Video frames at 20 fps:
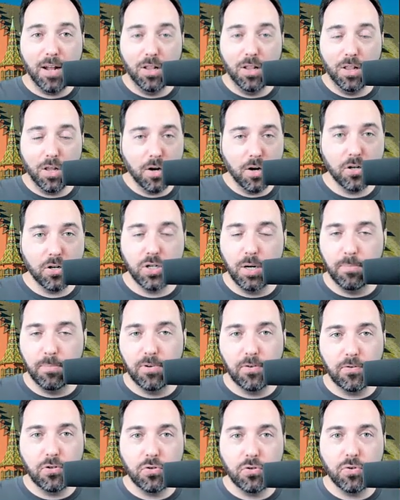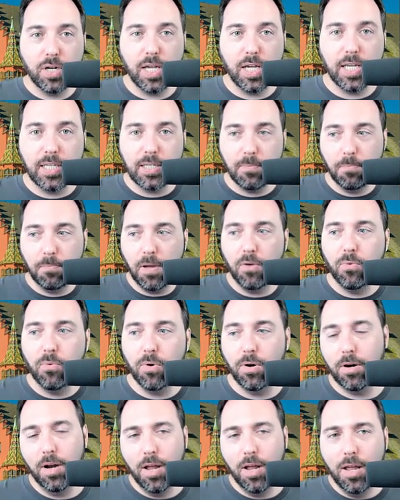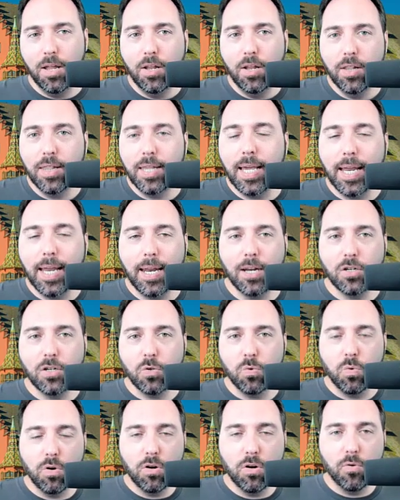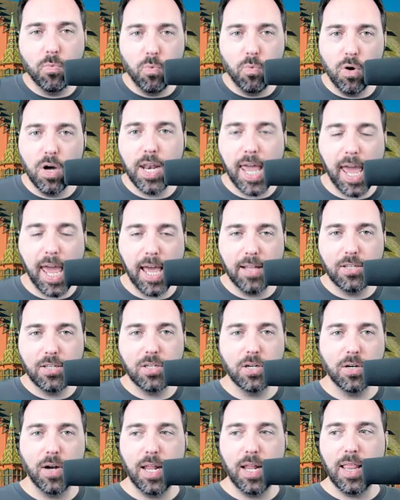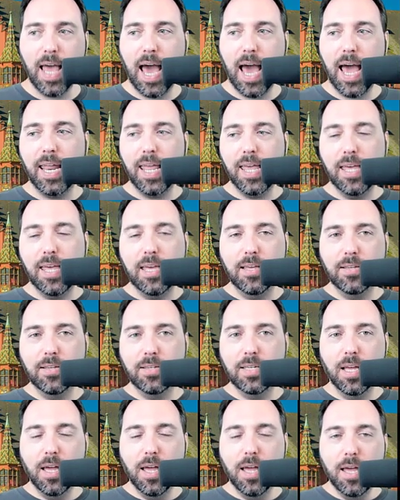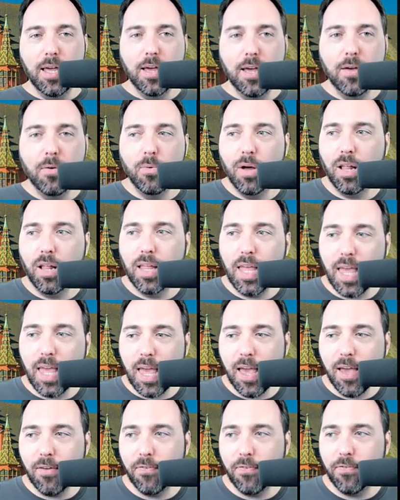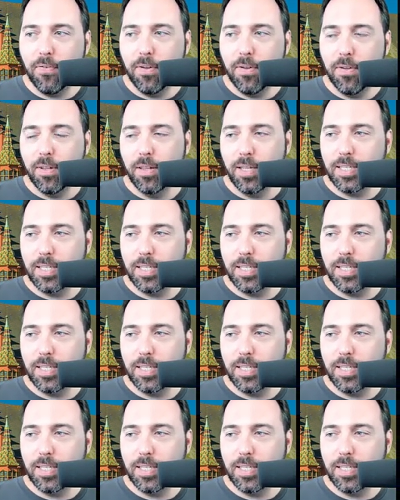We may have had a large number of trees, but we're leaning toward one answer, and that is, well,